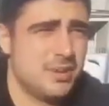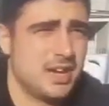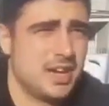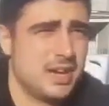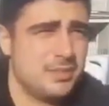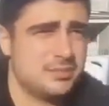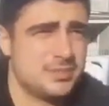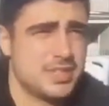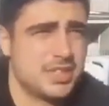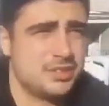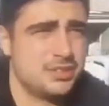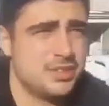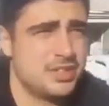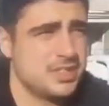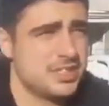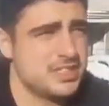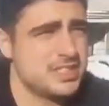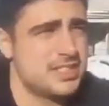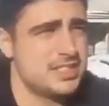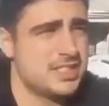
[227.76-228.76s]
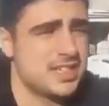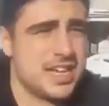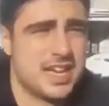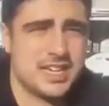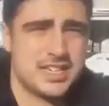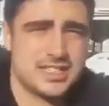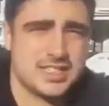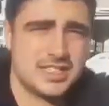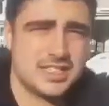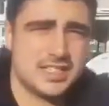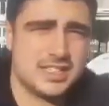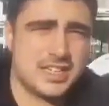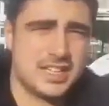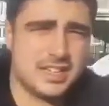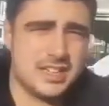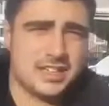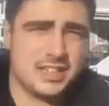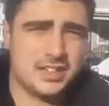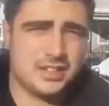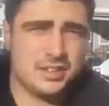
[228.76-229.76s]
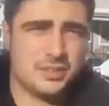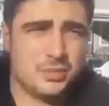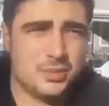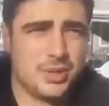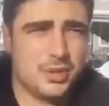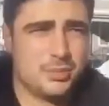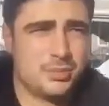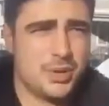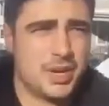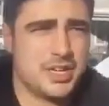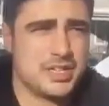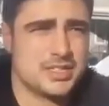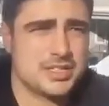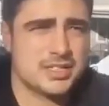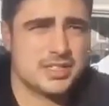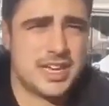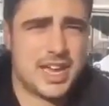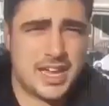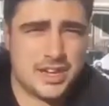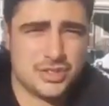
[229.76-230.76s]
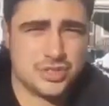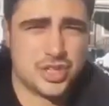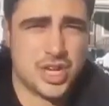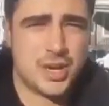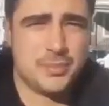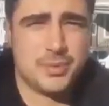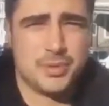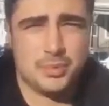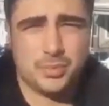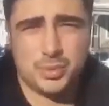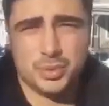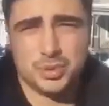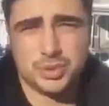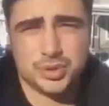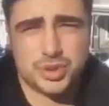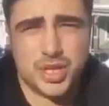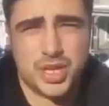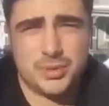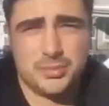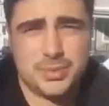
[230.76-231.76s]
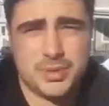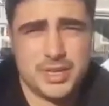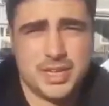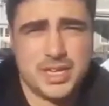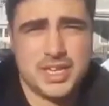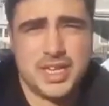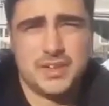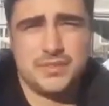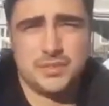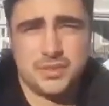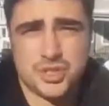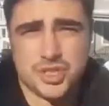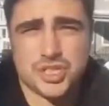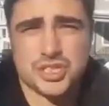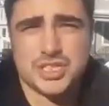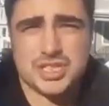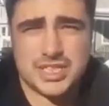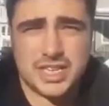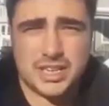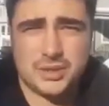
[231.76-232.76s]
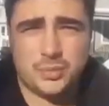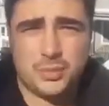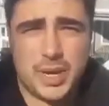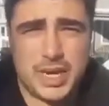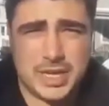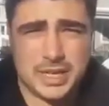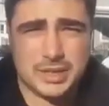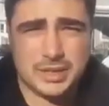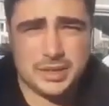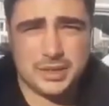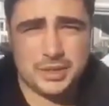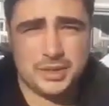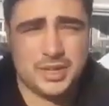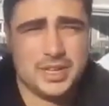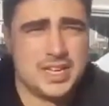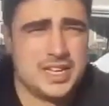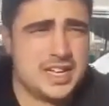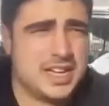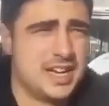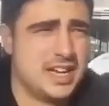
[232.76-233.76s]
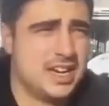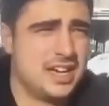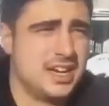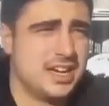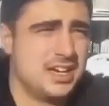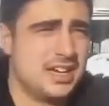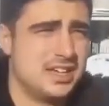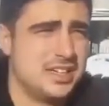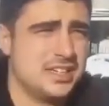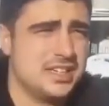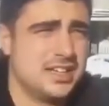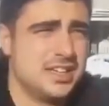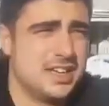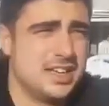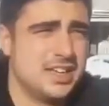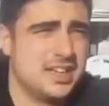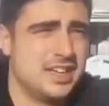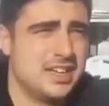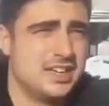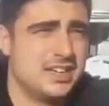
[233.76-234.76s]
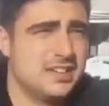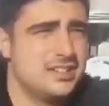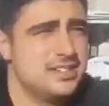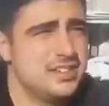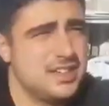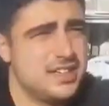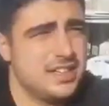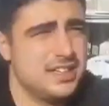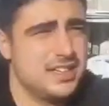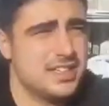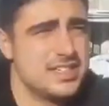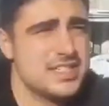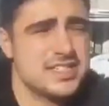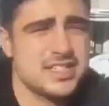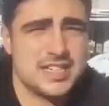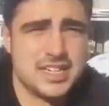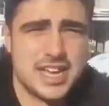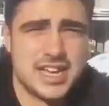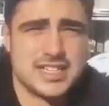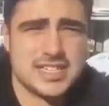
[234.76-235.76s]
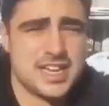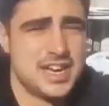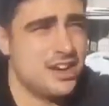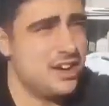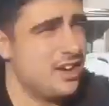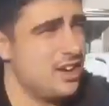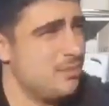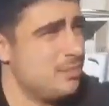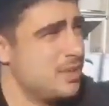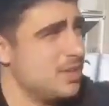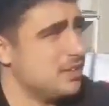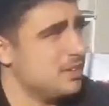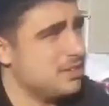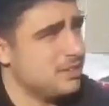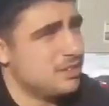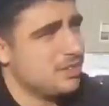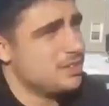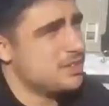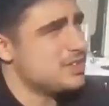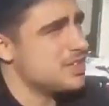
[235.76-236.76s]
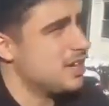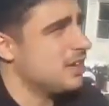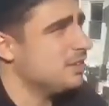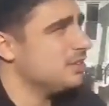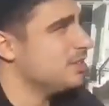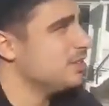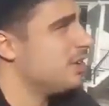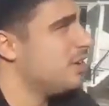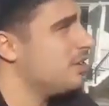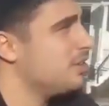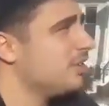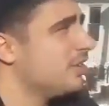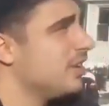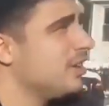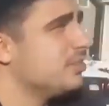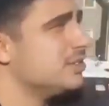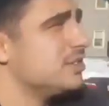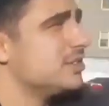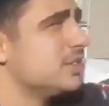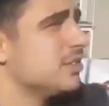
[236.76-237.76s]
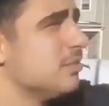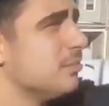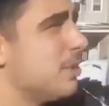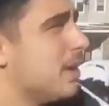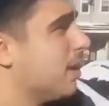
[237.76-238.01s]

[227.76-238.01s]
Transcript: but I'm telling you, this is the kind of thing that where the price can drop and will drop if you just let it wait a little. Uh, this is a nice area. I mean, you can tell all the houses are